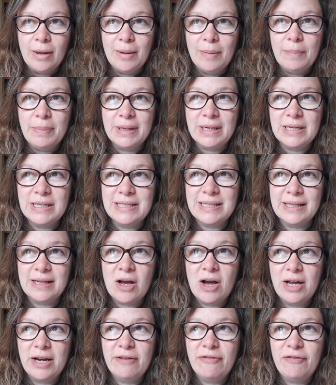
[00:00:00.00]
Because it
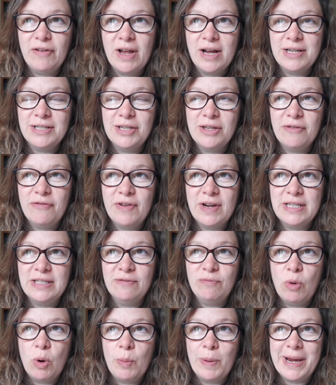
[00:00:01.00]
kind of flies in the face
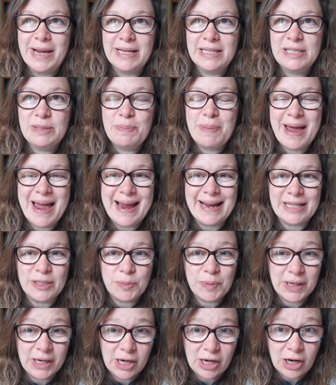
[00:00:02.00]
of what we expect,
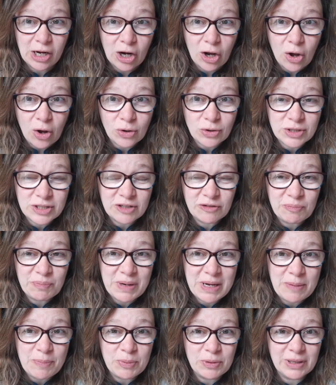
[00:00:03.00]
but lots of
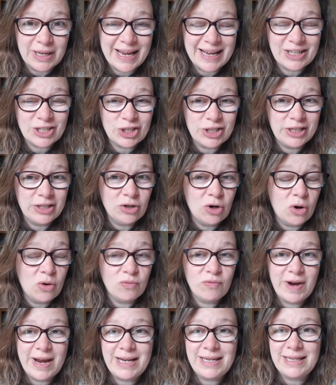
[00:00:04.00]
people actually not
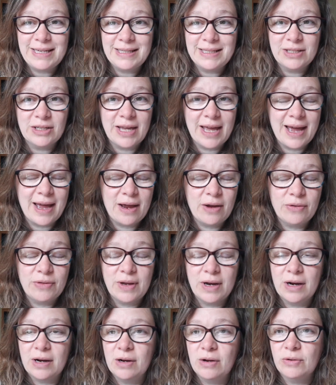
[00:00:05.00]
ready to get out
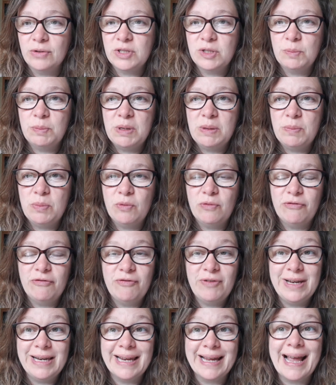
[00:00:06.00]
there, lots of people
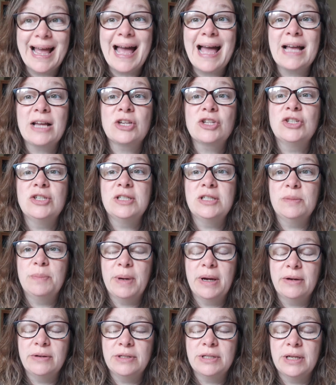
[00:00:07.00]
feeling anxious
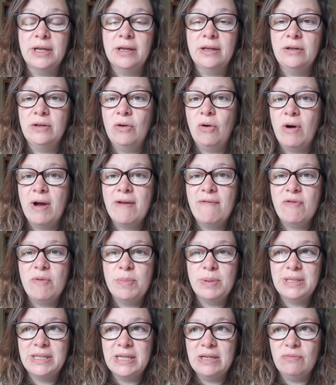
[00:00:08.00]
about it, not
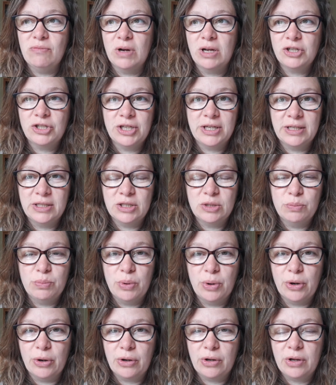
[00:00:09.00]
everybody rushing to
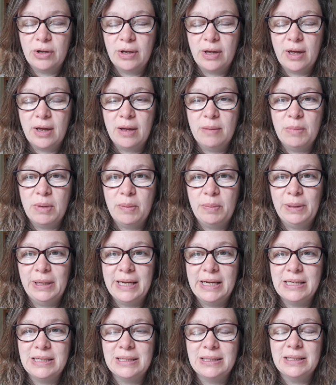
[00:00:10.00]
book a
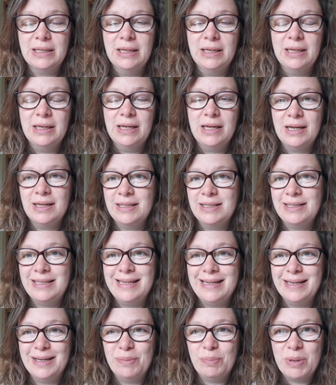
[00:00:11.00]

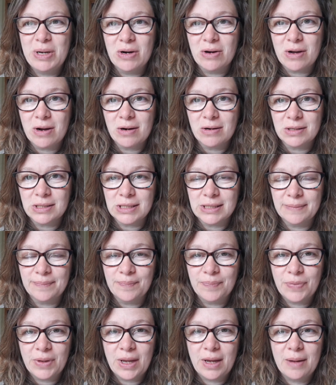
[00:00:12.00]
seat in a beer garden.
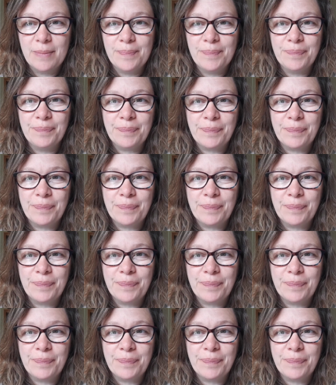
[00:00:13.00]
And